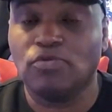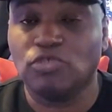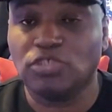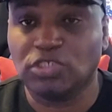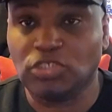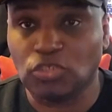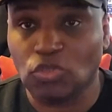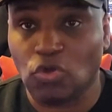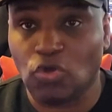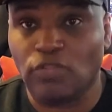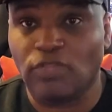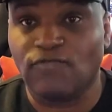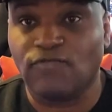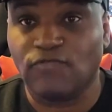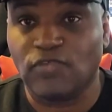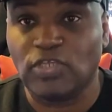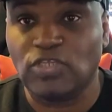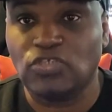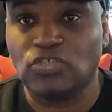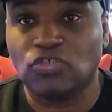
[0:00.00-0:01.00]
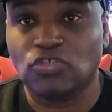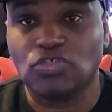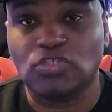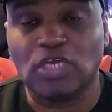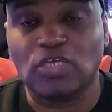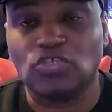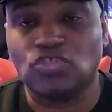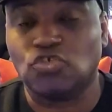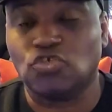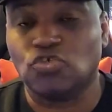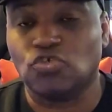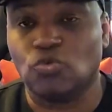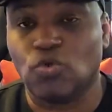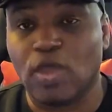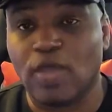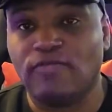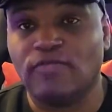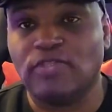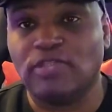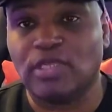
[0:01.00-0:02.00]
You see all the features. I show you
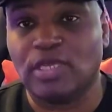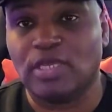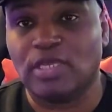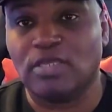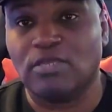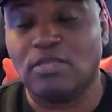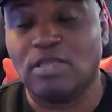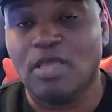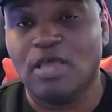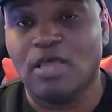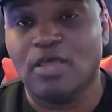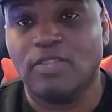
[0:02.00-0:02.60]
everything